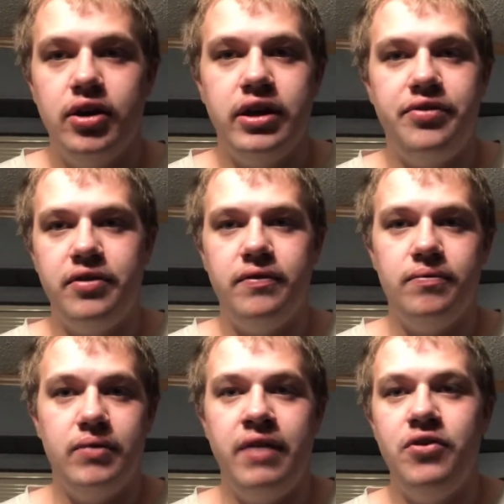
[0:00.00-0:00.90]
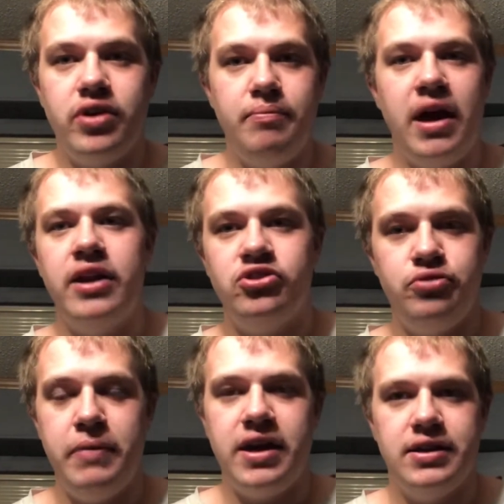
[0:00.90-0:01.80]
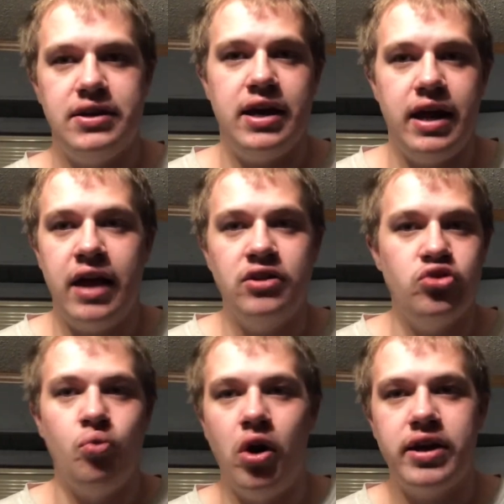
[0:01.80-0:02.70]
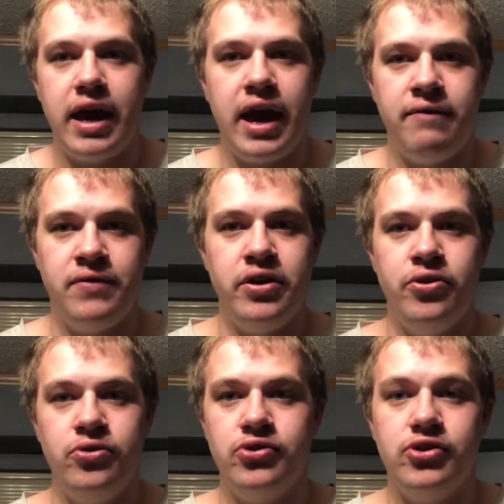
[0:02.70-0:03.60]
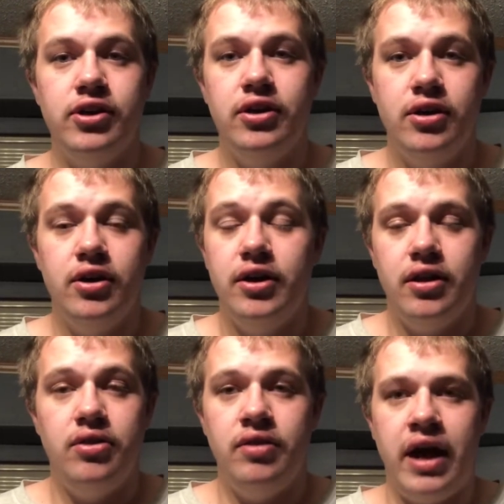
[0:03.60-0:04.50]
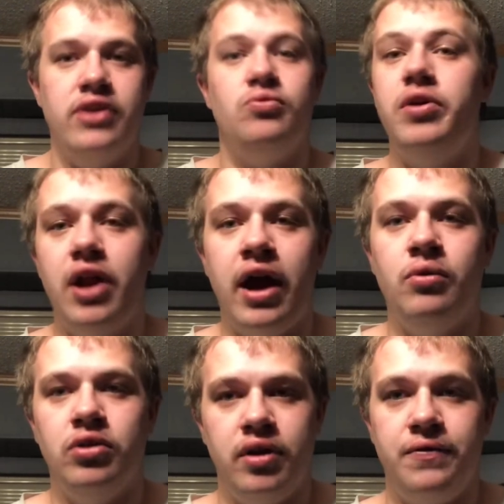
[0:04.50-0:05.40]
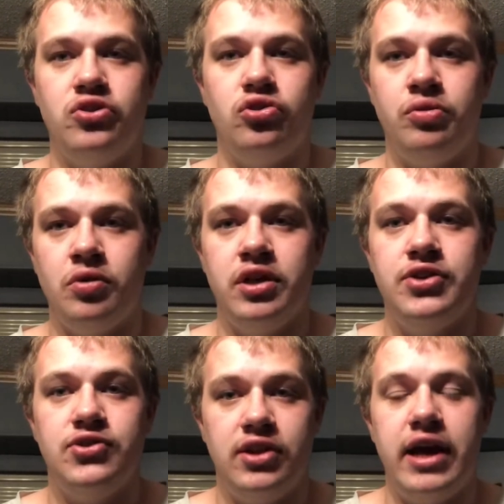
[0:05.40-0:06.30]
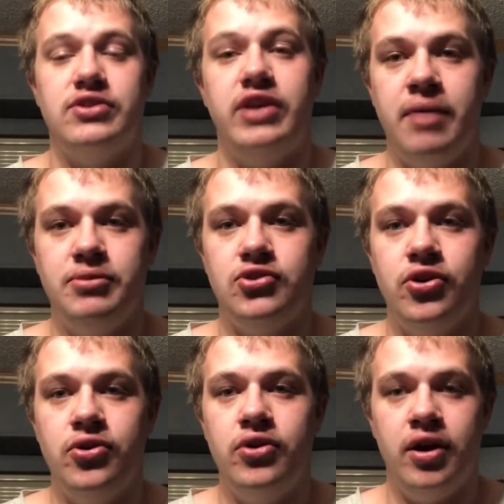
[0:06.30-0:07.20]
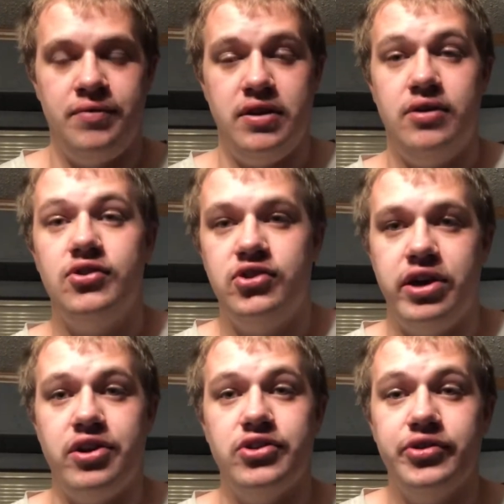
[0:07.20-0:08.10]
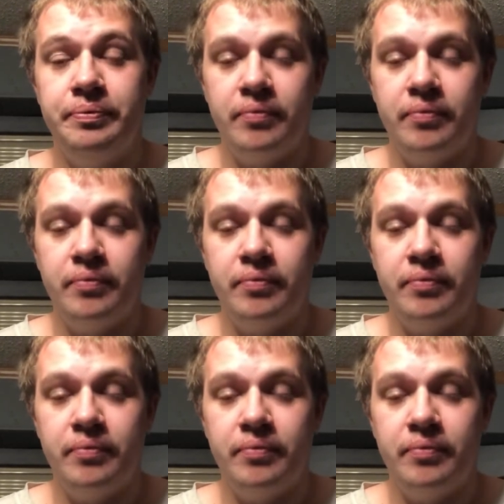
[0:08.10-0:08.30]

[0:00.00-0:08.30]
if you can manage to make it to hit at least 1K views, that is when I will officially release the next episode of the series.